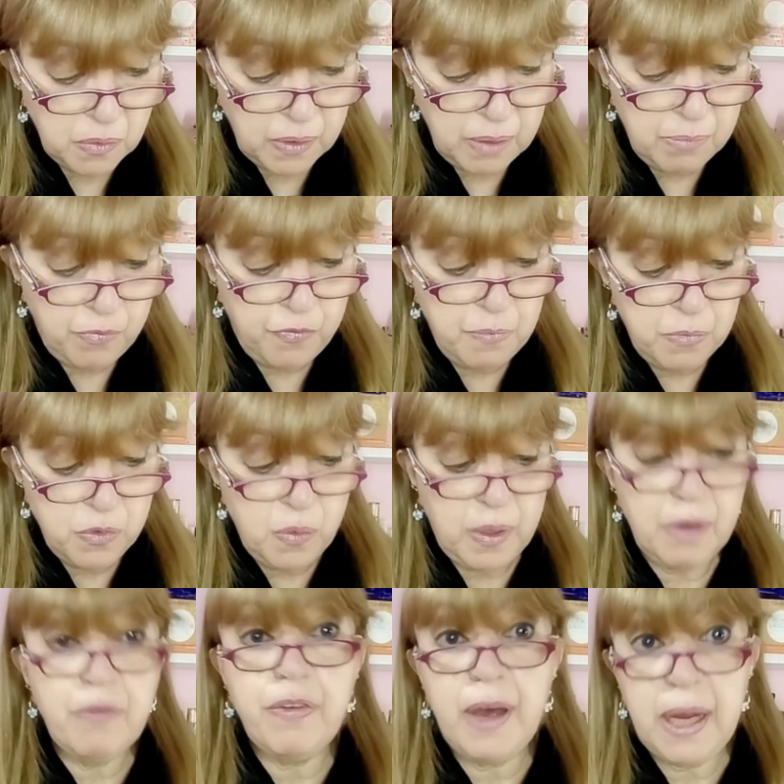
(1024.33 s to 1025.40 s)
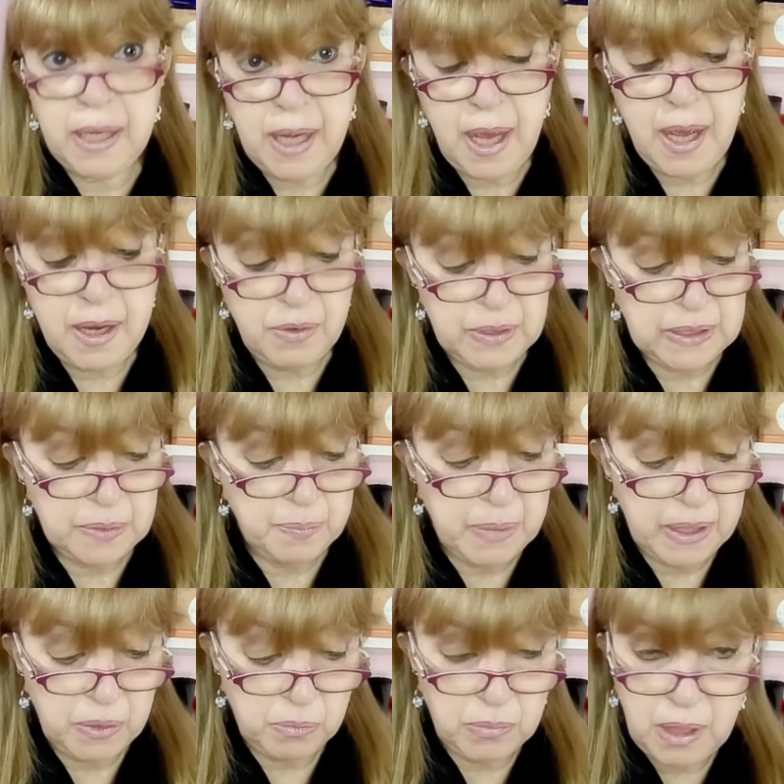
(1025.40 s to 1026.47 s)
you can find iris.
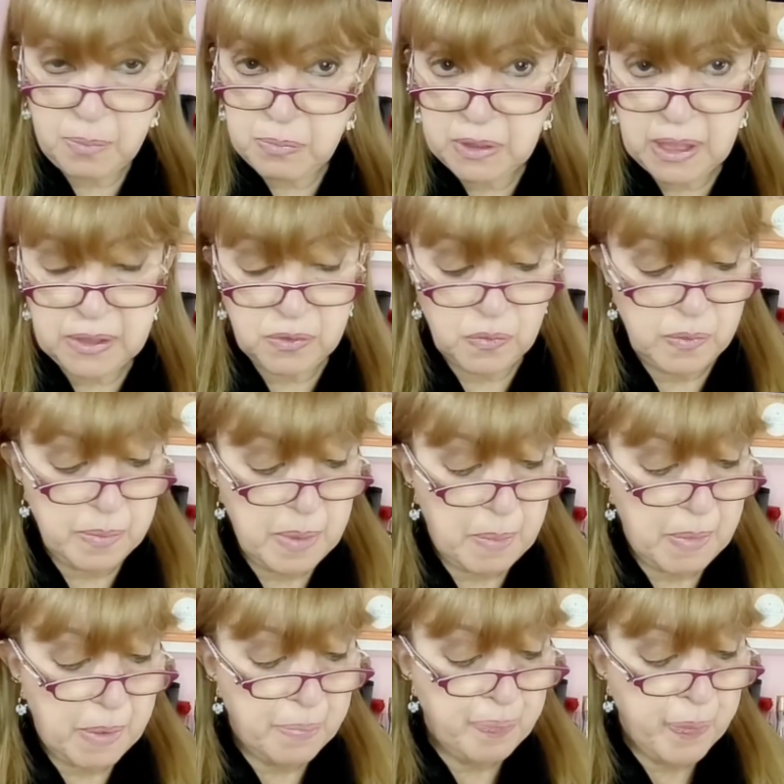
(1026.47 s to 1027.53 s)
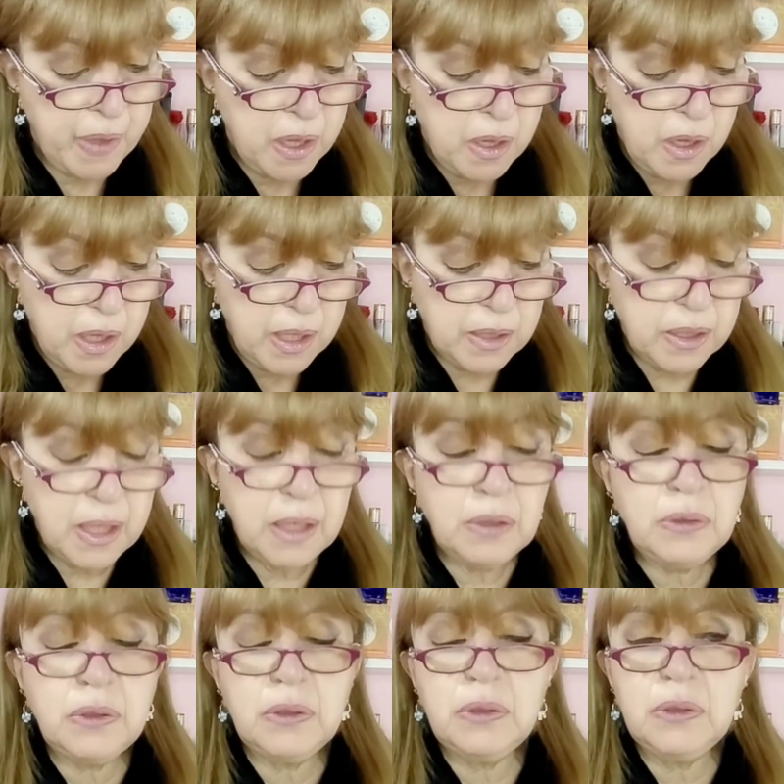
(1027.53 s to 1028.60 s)
Pardon, I'm trying to remember. And
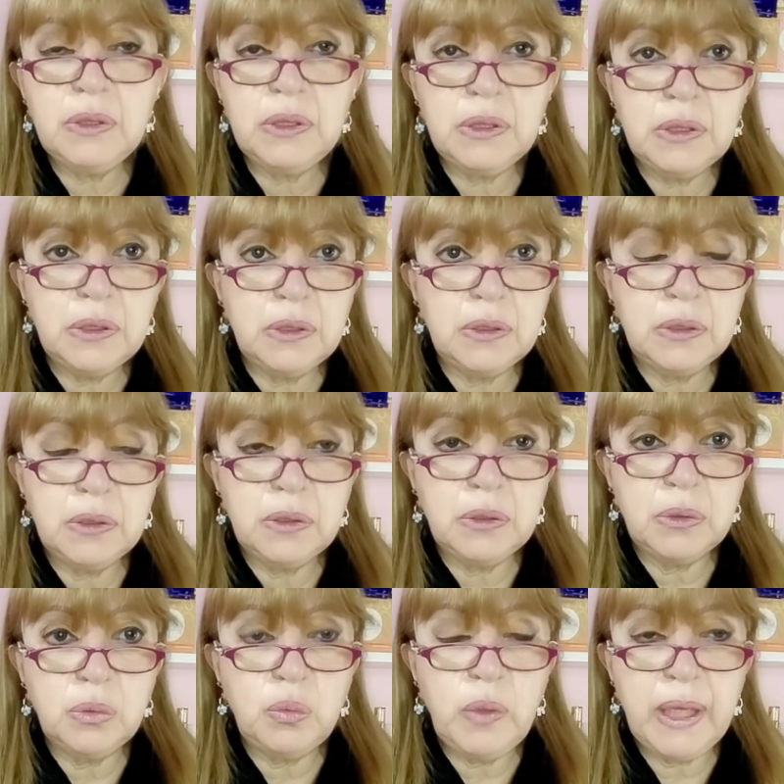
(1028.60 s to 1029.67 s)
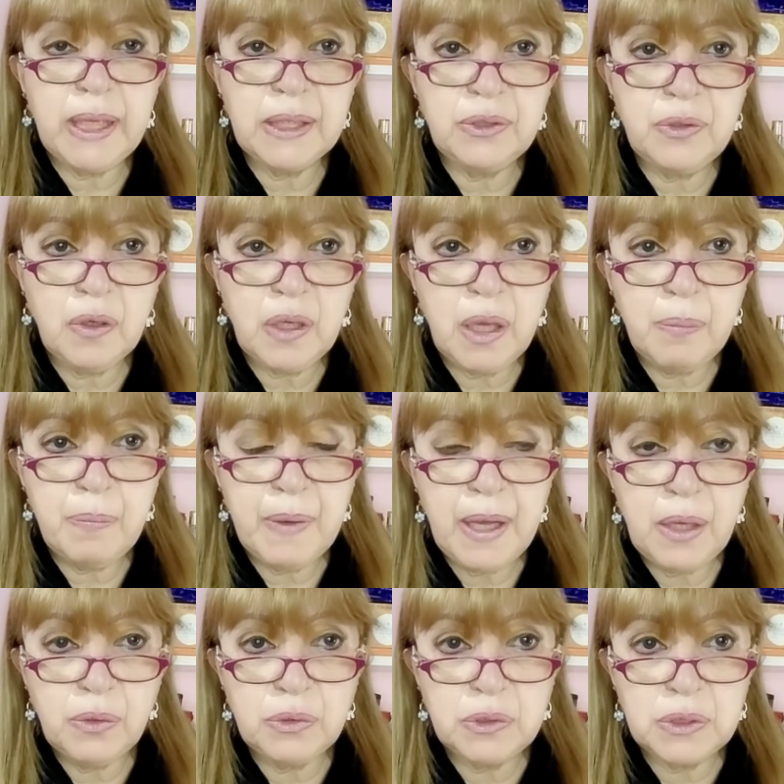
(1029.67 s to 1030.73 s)
then we can talk
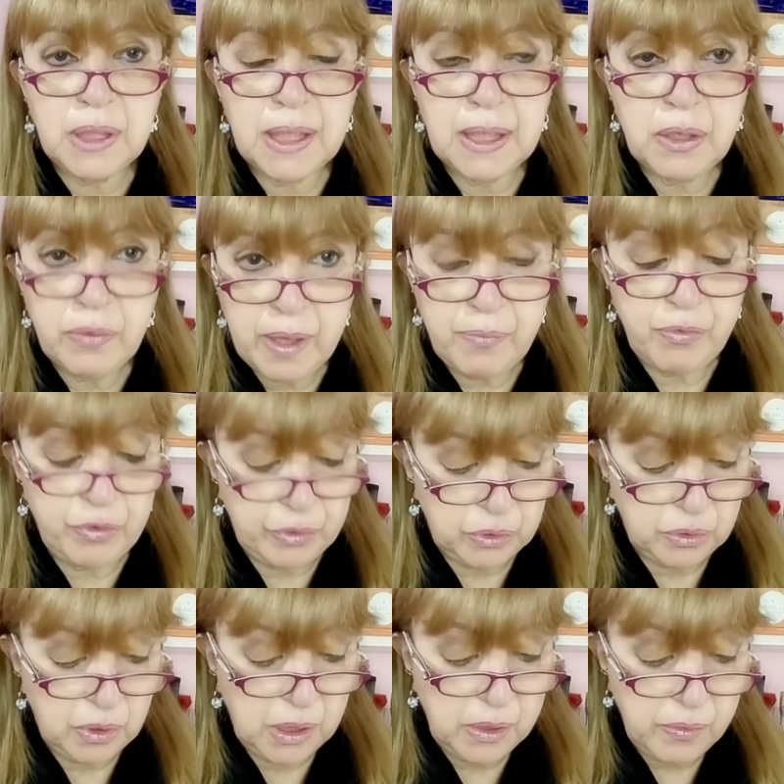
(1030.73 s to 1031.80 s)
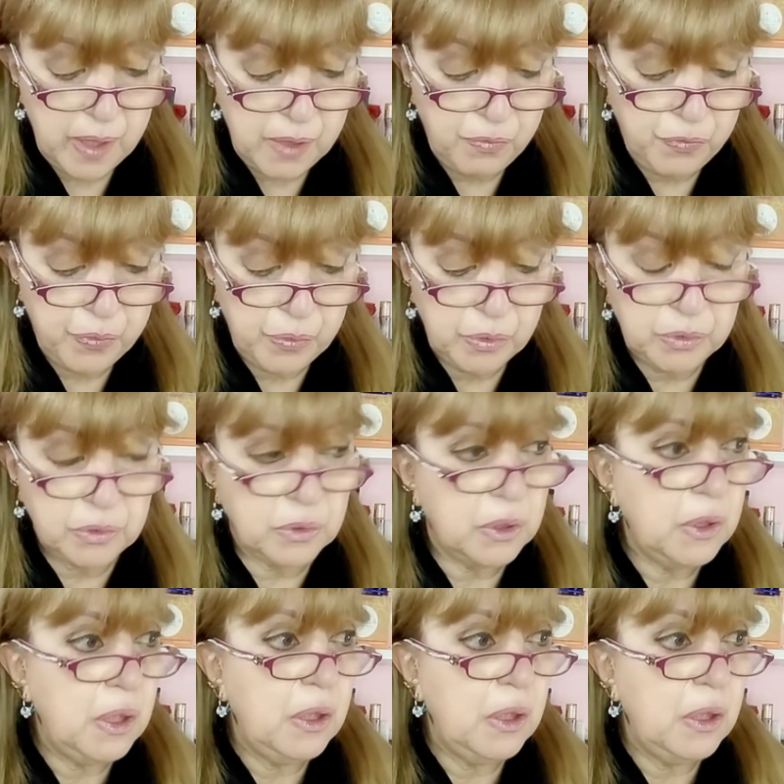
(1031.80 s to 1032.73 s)
about grapefruit. Grapefruit,